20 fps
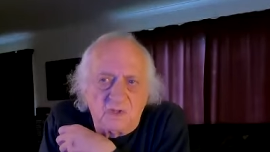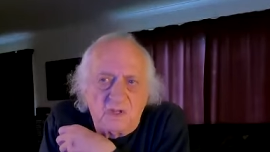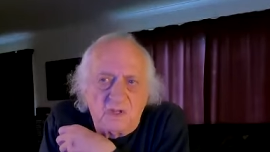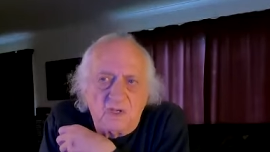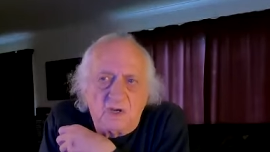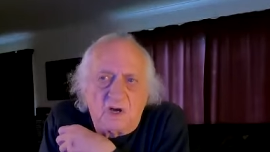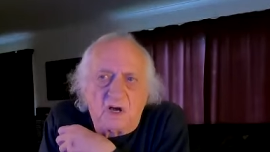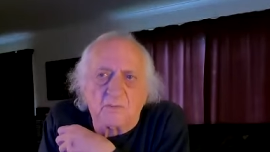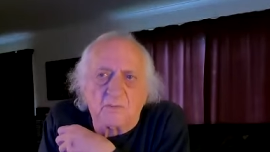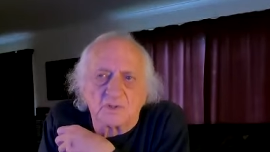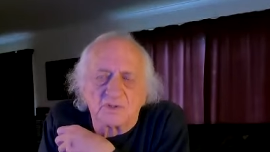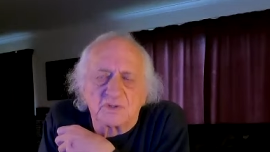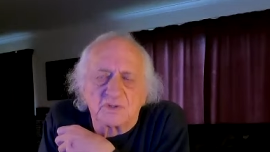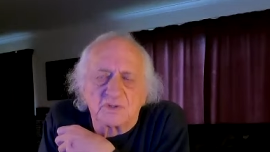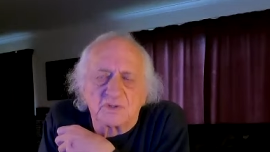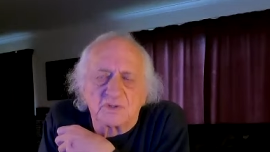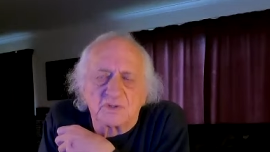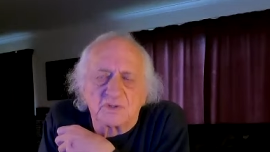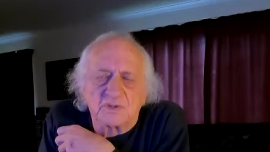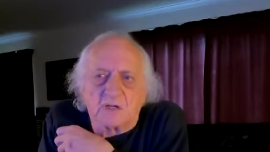I was
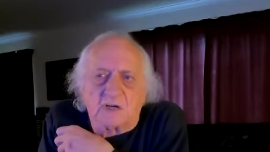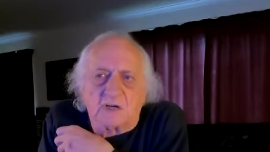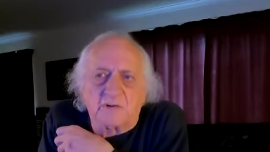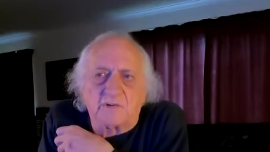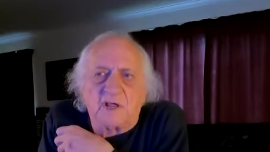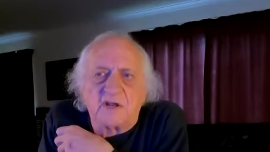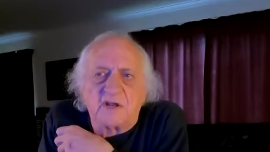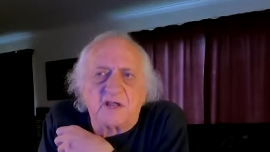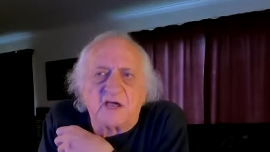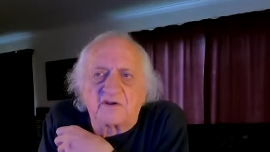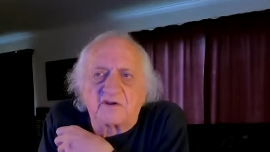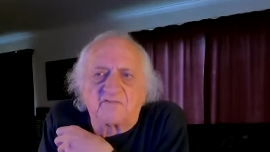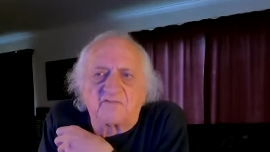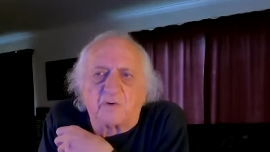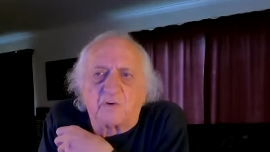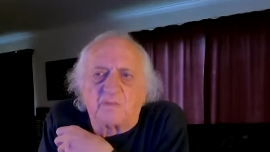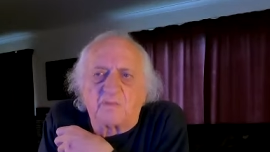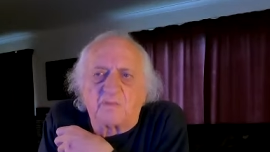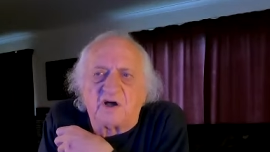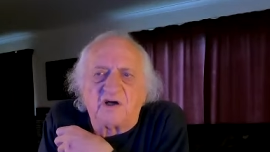I, I ran out of
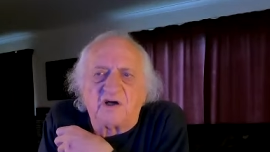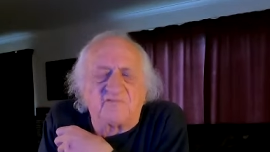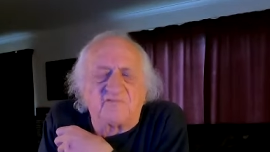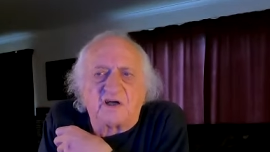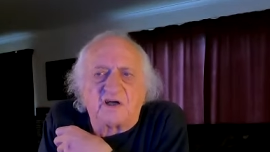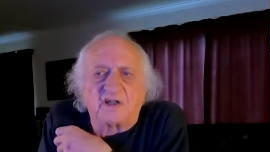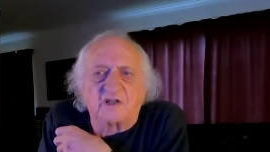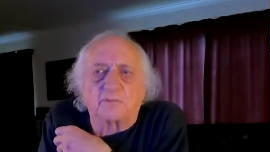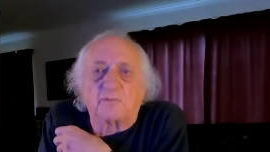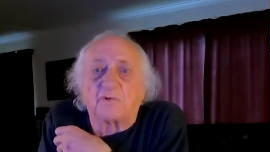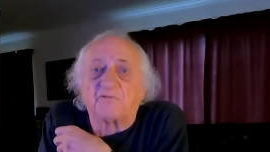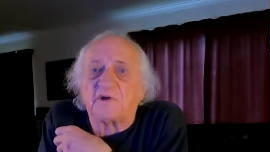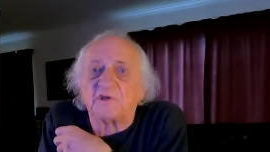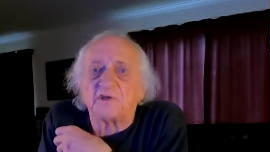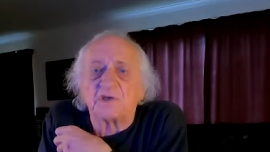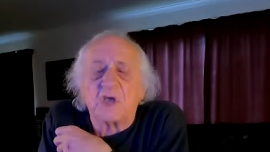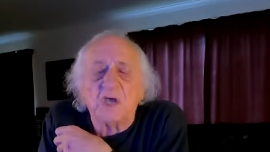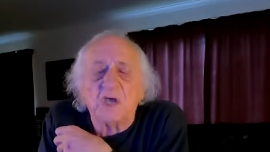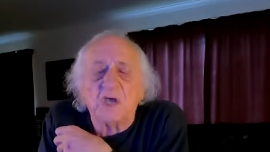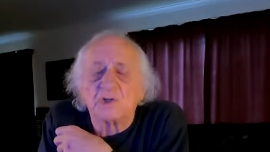all my available funds.
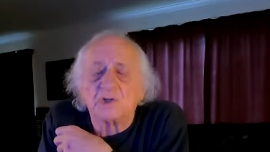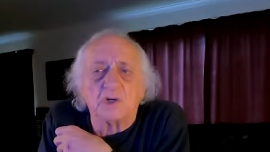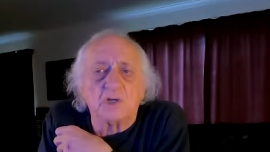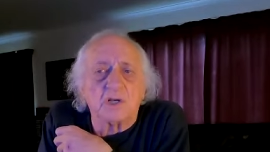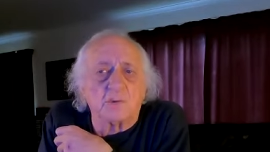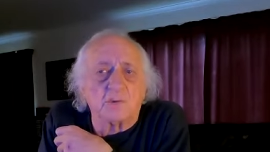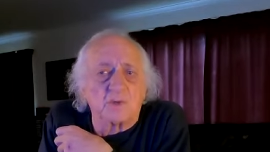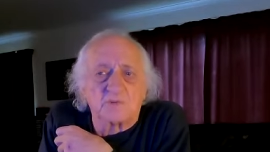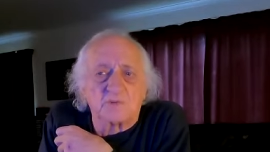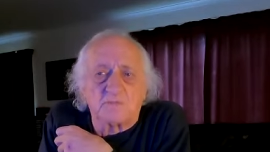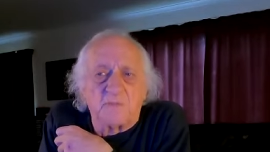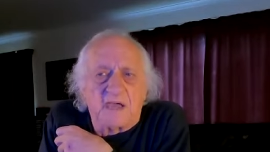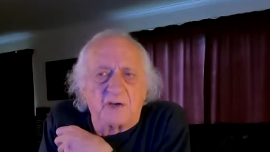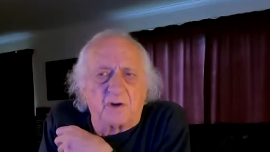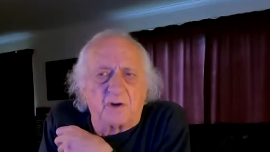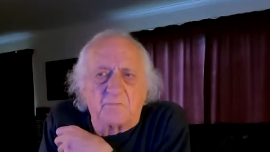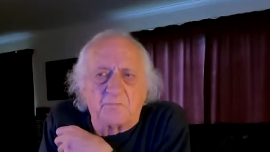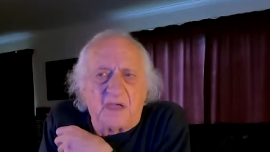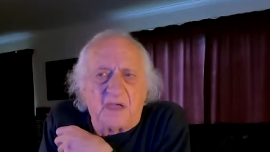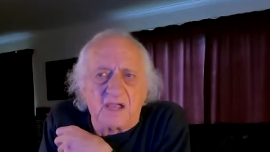Journey was made
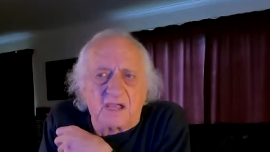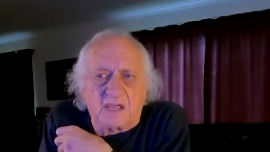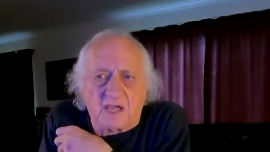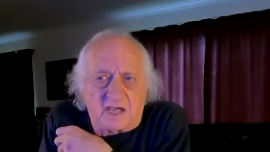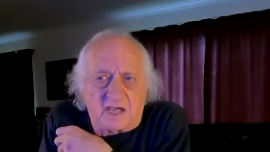on bank card.